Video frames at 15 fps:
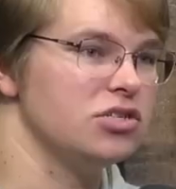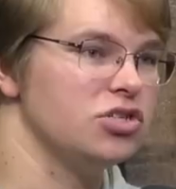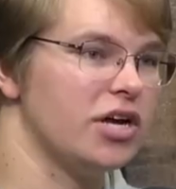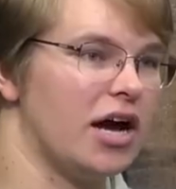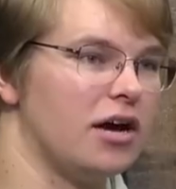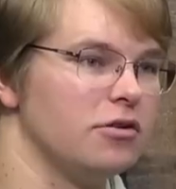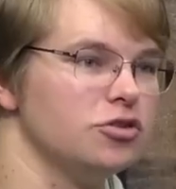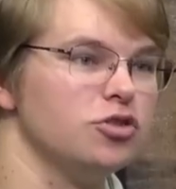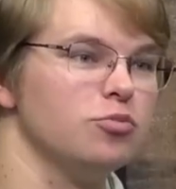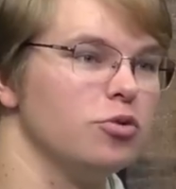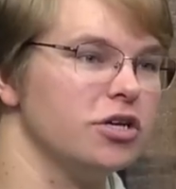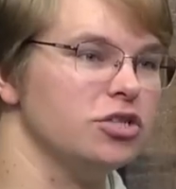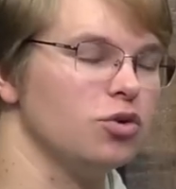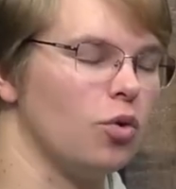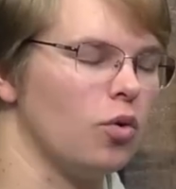Challenge to
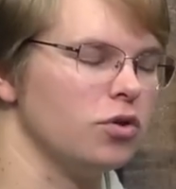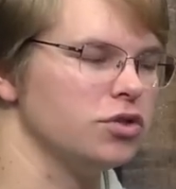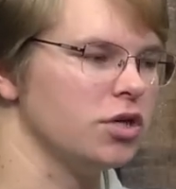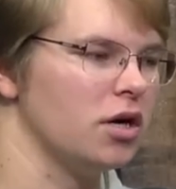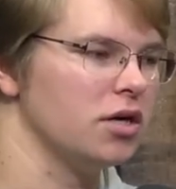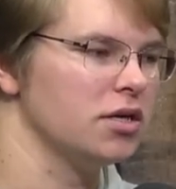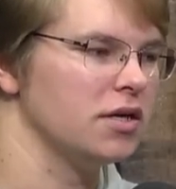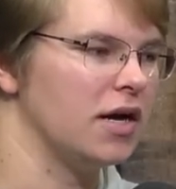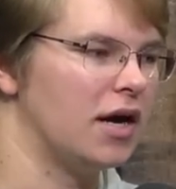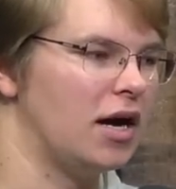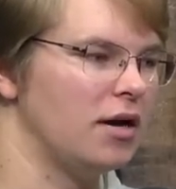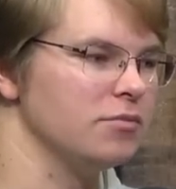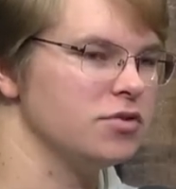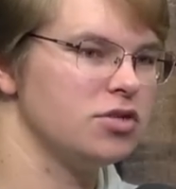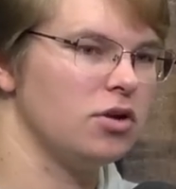play Georgia.
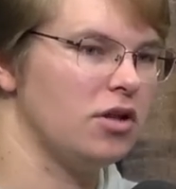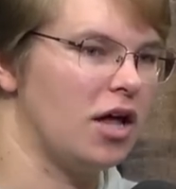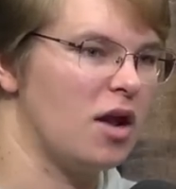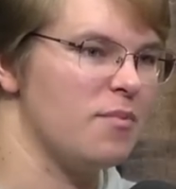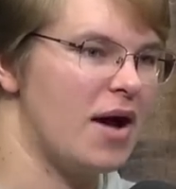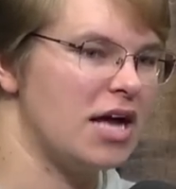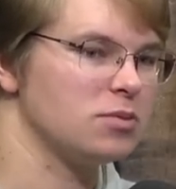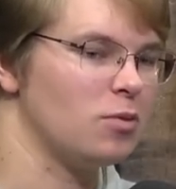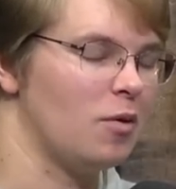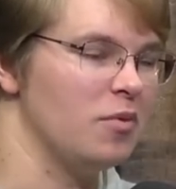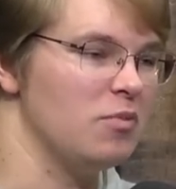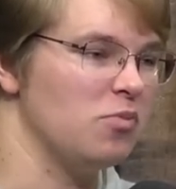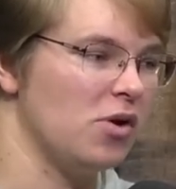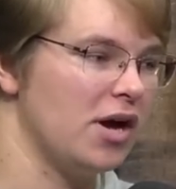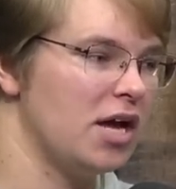Still a lot of basketball to
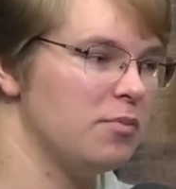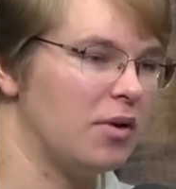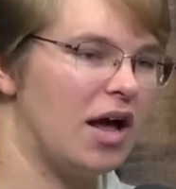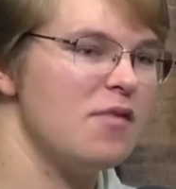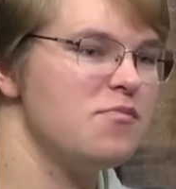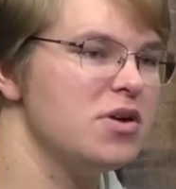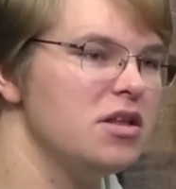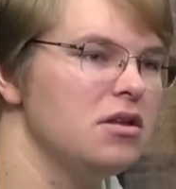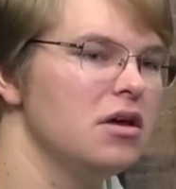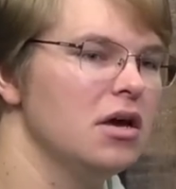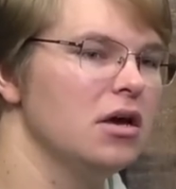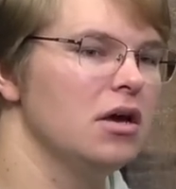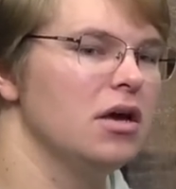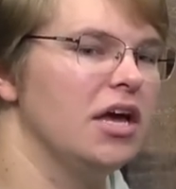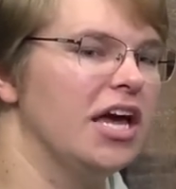be played, but I've been
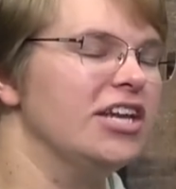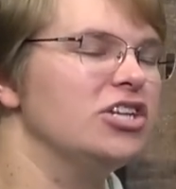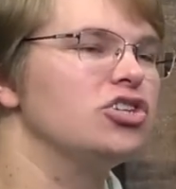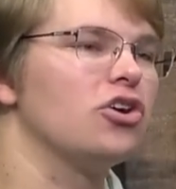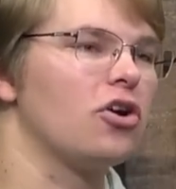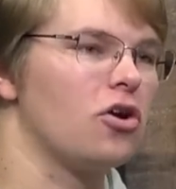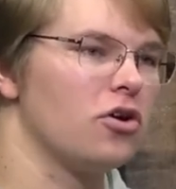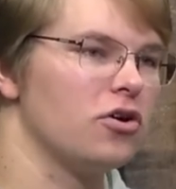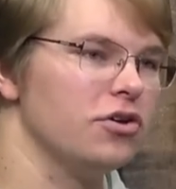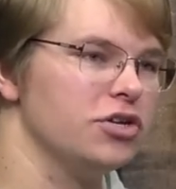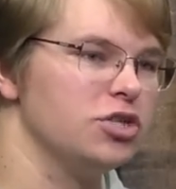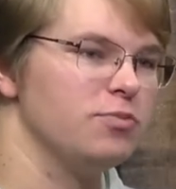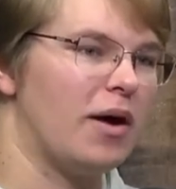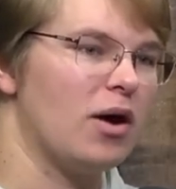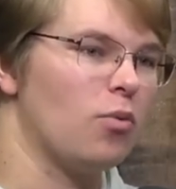
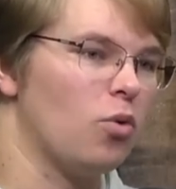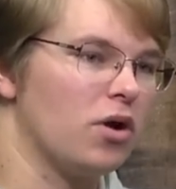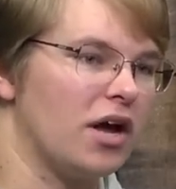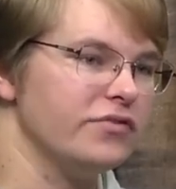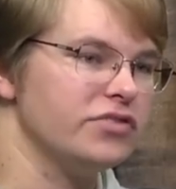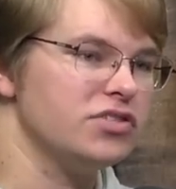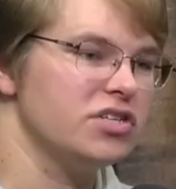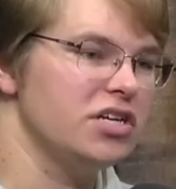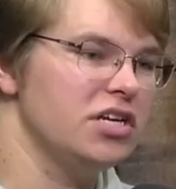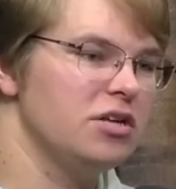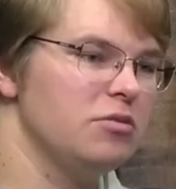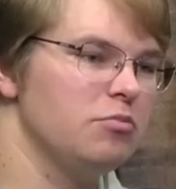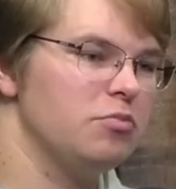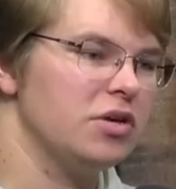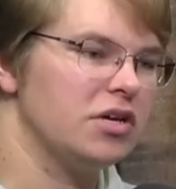encouraged by what I've
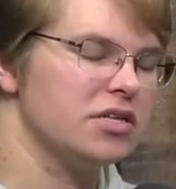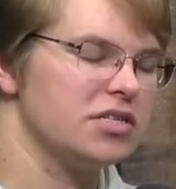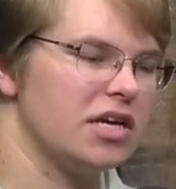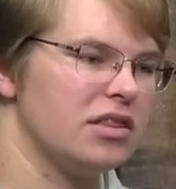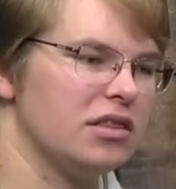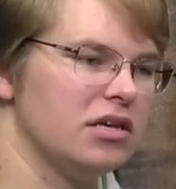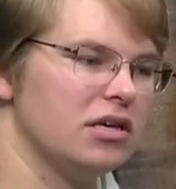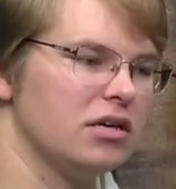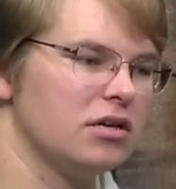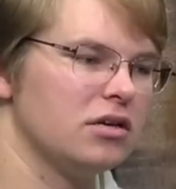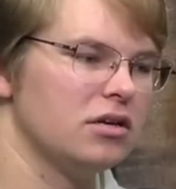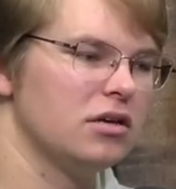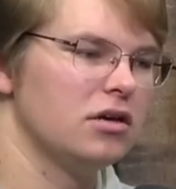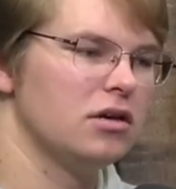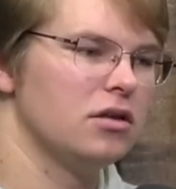seen because I think
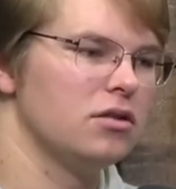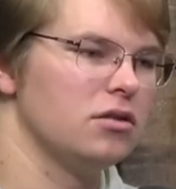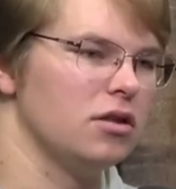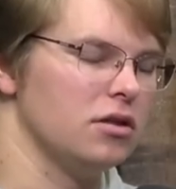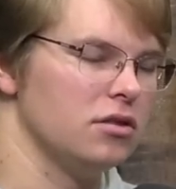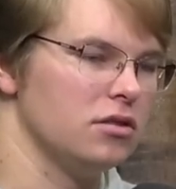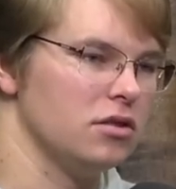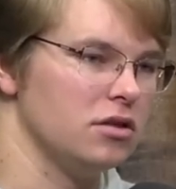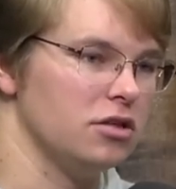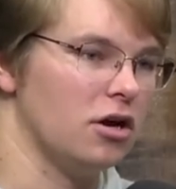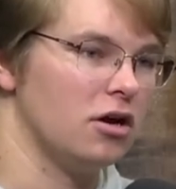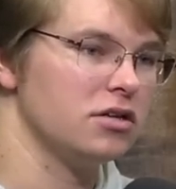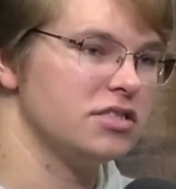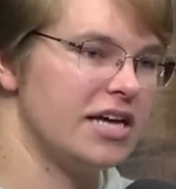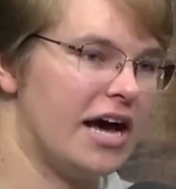the
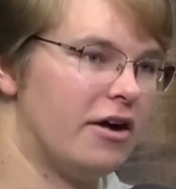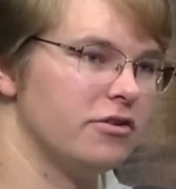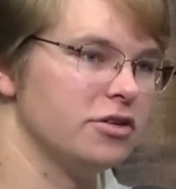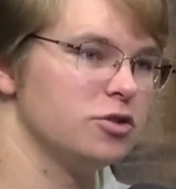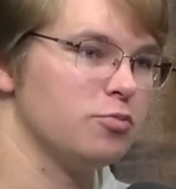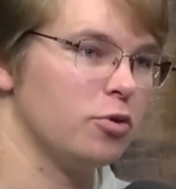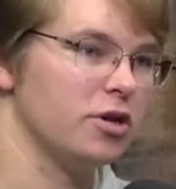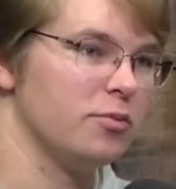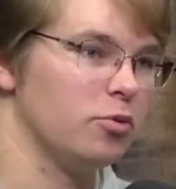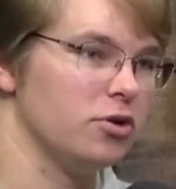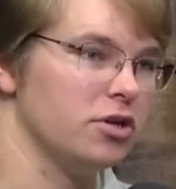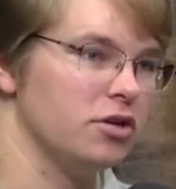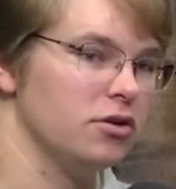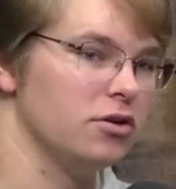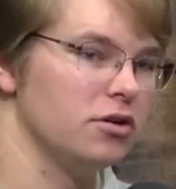Youngtown is
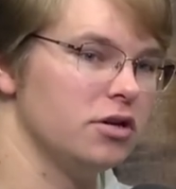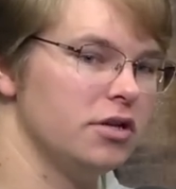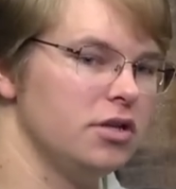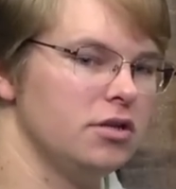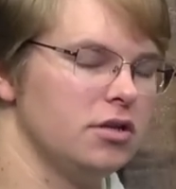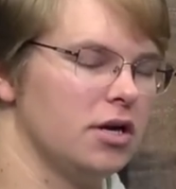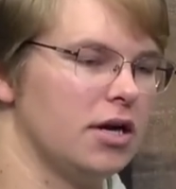pretty good.